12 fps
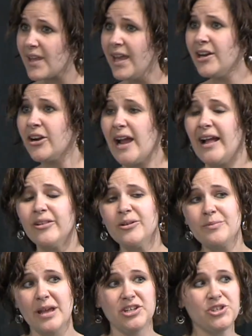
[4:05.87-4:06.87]
And our
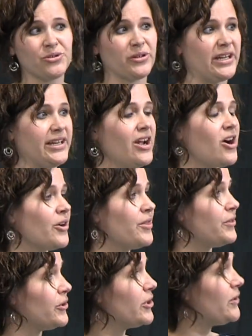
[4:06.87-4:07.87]
elementary, our
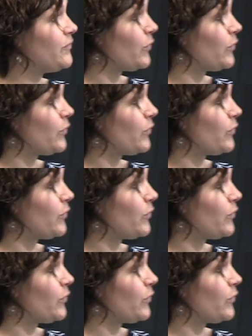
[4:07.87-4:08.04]
3rd and